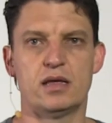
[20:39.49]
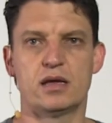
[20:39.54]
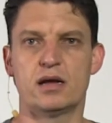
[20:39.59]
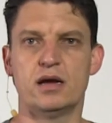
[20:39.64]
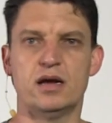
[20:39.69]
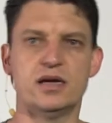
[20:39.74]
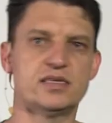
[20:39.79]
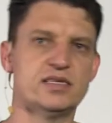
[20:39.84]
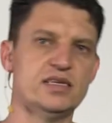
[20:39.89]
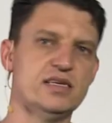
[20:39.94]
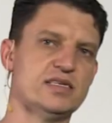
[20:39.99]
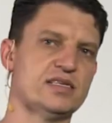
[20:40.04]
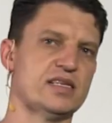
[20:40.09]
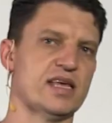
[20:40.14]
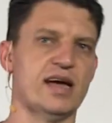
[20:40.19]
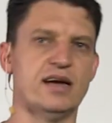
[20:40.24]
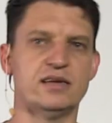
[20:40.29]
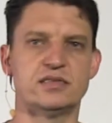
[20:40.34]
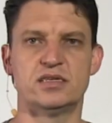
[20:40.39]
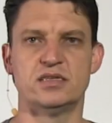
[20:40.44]
Guys, there's
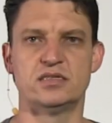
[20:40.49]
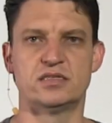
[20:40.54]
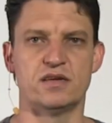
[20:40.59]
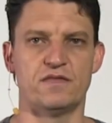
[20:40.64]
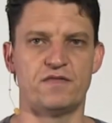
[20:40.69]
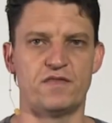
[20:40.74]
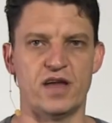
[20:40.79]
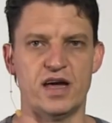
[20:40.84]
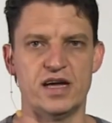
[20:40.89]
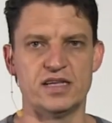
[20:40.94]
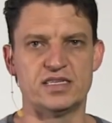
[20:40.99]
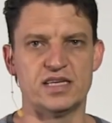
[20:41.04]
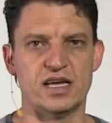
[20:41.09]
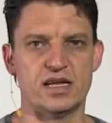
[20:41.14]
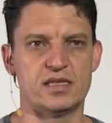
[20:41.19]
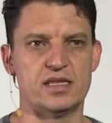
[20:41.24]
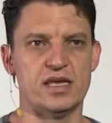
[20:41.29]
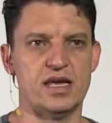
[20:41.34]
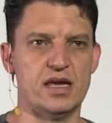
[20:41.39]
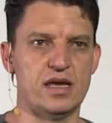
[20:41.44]
thousands of lights
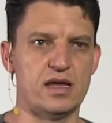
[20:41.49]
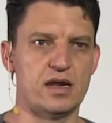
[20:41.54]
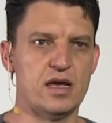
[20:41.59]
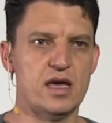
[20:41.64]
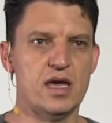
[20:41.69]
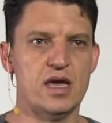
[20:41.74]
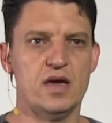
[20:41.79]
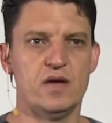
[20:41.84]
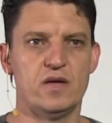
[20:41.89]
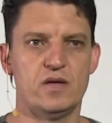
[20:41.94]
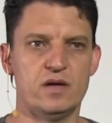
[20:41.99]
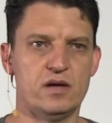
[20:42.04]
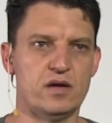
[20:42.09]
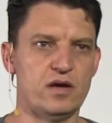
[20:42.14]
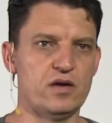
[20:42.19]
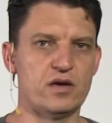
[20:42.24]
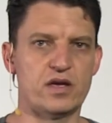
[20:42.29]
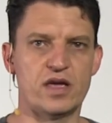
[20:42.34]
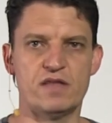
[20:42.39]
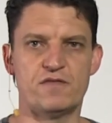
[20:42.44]
out there. You know,
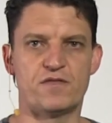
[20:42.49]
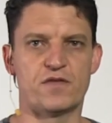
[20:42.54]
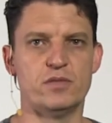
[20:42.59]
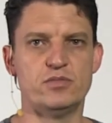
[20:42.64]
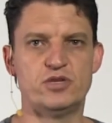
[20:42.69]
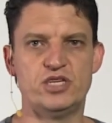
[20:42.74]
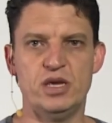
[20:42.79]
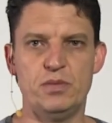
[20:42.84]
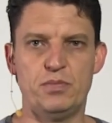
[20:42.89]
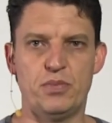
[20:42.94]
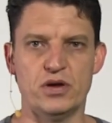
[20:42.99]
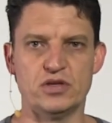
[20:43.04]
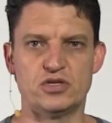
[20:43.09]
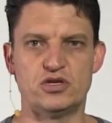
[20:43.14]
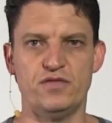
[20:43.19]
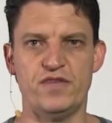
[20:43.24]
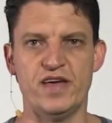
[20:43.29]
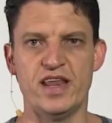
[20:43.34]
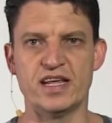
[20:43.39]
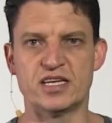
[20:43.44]
you get from cheap ones
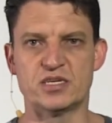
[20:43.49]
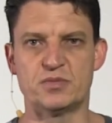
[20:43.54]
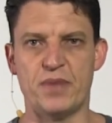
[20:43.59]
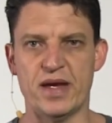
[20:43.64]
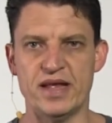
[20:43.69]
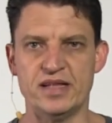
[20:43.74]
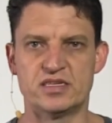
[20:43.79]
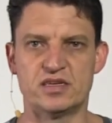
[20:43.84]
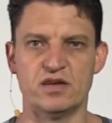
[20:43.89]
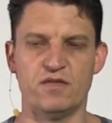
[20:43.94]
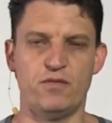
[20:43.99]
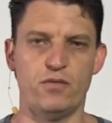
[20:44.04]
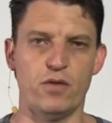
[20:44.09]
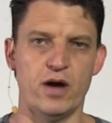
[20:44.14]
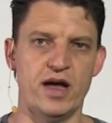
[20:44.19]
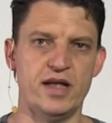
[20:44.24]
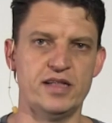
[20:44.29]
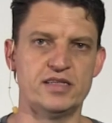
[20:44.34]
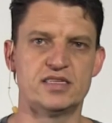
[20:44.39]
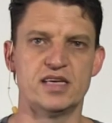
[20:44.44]
to very expensive
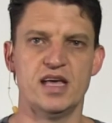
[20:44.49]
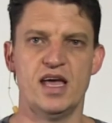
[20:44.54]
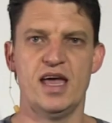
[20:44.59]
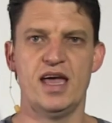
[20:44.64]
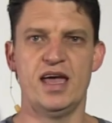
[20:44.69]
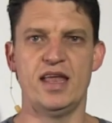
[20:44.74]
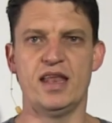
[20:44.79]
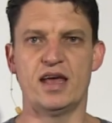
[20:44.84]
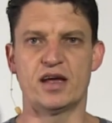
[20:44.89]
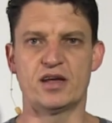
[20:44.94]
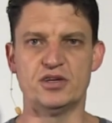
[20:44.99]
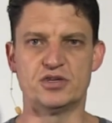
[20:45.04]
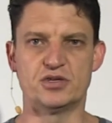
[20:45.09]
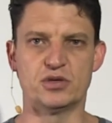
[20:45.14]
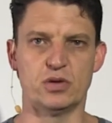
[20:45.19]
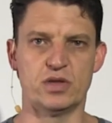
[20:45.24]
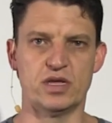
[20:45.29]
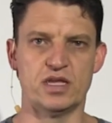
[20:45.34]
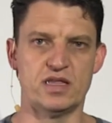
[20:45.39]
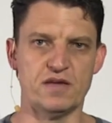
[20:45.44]
ones, and like you
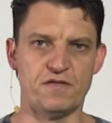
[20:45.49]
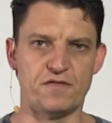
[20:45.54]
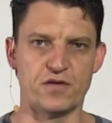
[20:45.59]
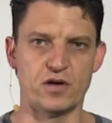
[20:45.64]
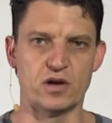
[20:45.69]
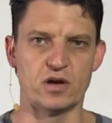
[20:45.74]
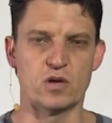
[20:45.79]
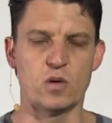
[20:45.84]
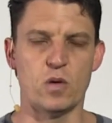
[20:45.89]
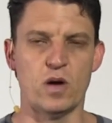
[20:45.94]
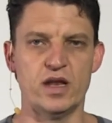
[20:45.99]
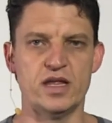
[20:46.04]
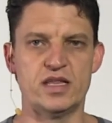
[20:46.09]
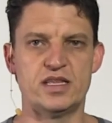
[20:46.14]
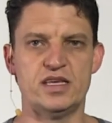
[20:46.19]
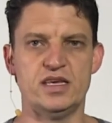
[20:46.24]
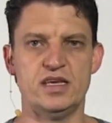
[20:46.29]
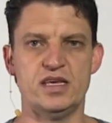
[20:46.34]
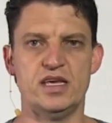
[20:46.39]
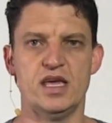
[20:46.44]
saw, the different
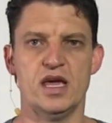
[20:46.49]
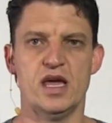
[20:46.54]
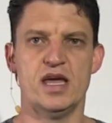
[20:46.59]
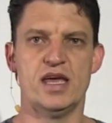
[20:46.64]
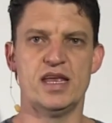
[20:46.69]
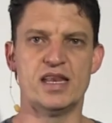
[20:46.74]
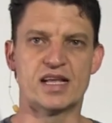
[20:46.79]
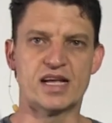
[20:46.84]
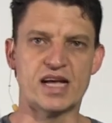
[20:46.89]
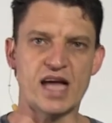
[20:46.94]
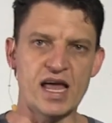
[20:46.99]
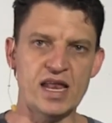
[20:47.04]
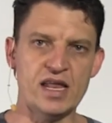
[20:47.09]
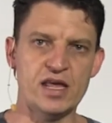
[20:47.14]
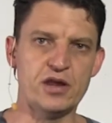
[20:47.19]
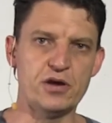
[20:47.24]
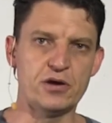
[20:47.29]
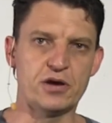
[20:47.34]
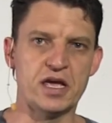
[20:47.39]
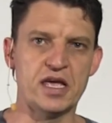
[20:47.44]
quality in color
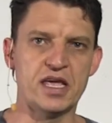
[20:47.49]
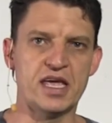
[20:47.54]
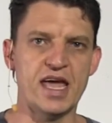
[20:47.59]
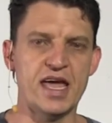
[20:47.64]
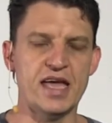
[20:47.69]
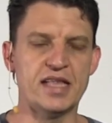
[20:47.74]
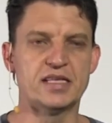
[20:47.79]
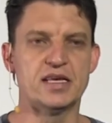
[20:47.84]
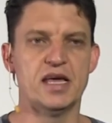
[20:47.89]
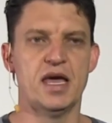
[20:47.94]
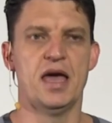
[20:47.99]
you can get.